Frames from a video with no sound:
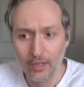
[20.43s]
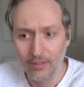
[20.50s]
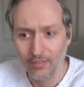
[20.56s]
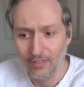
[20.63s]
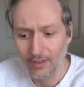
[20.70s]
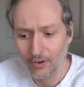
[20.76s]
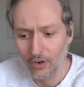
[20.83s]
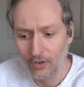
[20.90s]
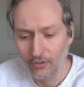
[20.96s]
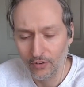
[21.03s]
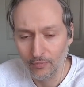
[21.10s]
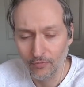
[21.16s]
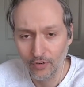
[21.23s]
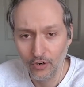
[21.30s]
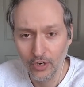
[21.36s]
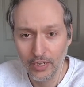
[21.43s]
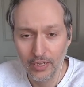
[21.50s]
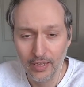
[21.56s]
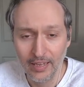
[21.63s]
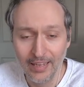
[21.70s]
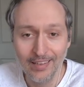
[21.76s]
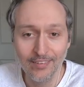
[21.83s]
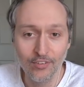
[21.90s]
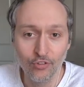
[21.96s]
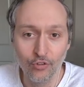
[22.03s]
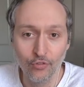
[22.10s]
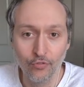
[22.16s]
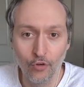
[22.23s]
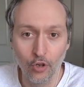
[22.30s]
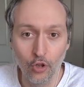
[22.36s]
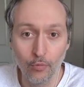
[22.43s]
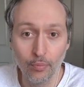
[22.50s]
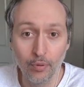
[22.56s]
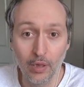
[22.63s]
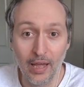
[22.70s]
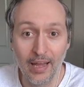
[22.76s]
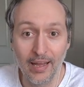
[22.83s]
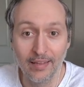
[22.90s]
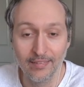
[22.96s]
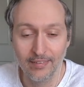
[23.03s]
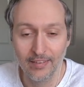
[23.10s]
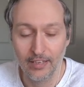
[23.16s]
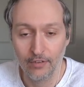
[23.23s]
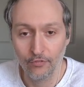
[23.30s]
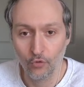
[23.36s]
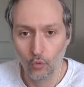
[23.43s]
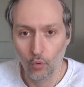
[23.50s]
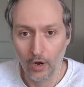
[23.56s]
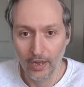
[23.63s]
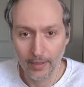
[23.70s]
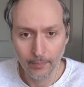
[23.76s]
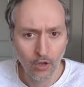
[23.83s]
there are some very easy to follow plans here for white.